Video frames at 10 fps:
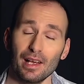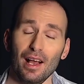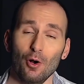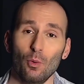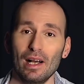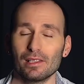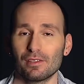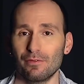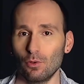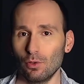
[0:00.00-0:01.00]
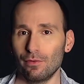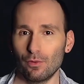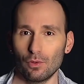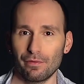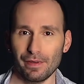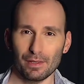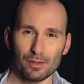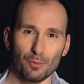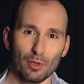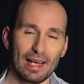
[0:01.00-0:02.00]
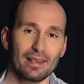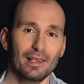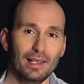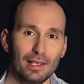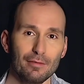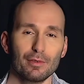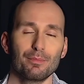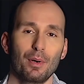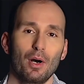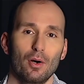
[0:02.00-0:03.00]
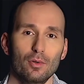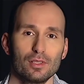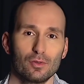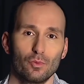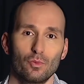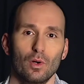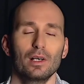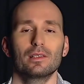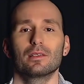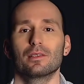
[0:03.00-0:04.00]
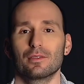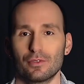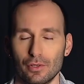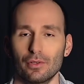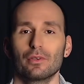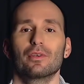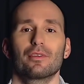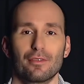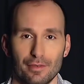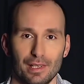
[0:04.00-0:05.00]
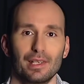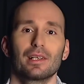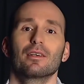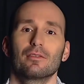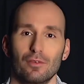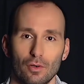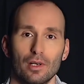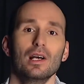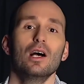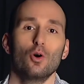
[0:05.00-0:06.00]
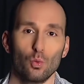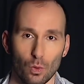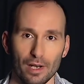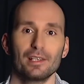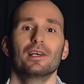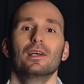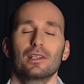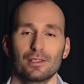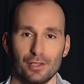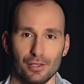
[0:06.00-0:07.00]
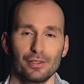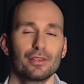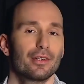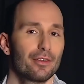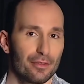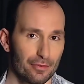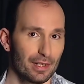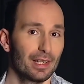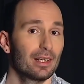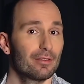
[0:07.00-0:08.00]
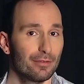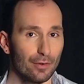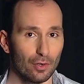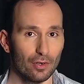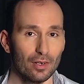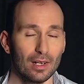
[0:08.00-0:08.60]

Whilst 4/4 feels more like an even pulse, 1, 2, 3, 4, 1, 2, 3, 4.